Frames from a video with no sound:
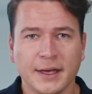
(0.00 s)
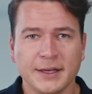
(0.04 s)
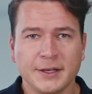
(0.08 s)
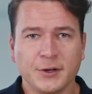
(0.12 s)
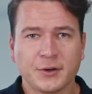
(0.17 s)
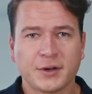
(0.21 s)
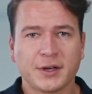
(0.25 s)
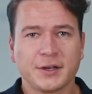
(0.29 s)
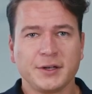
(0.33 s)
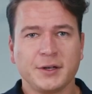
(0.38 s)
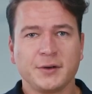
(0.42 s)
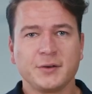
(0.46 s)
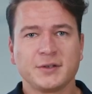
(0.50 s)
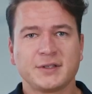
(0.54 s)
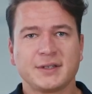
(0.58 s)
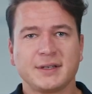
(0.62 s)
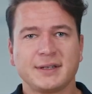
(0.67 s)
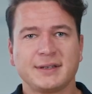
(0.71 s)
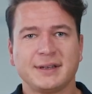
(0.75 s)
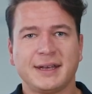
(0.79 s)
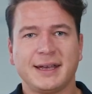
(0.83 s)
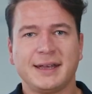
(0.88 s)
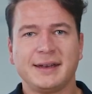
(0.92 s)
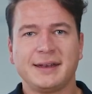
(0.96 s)
You can use
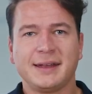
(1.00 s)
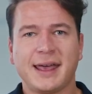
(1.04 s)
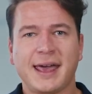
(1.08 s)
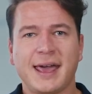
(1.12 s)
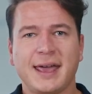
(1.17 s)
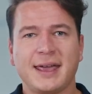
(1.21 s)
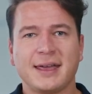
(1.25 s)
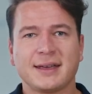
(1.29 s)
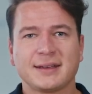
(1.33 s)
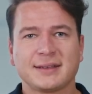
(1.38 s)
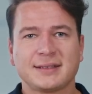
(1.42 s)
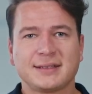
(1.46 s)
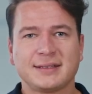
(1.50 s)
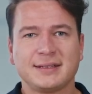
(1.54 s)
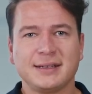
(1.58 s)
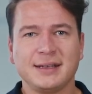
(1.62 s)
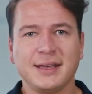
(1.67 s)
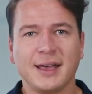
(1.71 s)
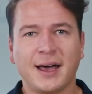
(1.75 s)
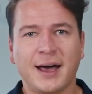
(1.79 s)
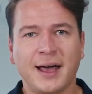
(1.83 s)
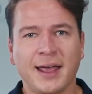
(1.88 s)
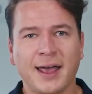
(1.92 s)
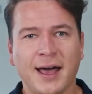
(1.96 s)
it in
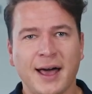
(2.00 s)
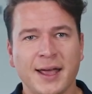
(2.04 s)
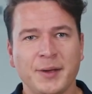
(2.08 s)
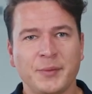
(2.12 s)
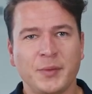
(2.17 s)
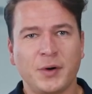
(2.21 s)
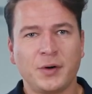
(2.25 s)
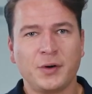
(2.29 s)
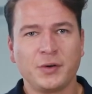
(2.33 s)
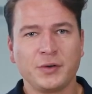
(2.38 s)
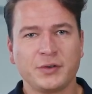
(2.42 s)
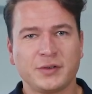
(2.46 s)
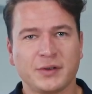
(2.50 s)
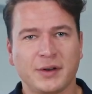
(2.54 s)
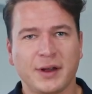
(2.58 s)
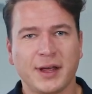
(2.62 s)
ASCII mode,